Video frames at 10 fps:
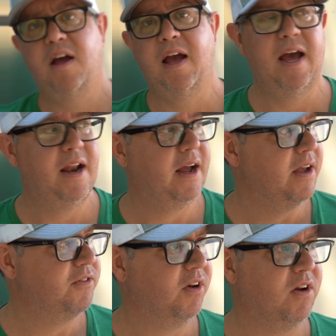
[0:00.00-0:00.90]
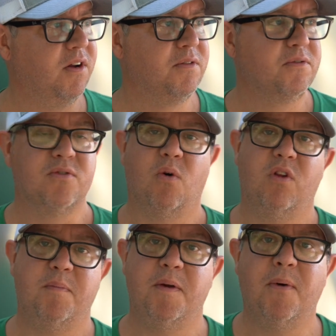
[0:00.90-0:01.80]
and I guess they're gonna
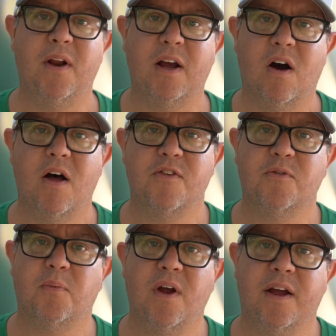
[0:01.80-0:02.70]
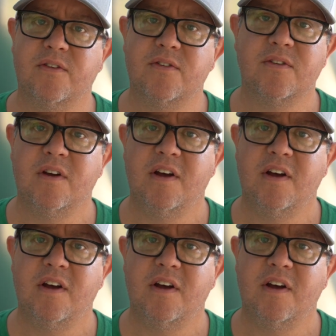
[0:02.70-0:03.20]
solely be putting on the springs.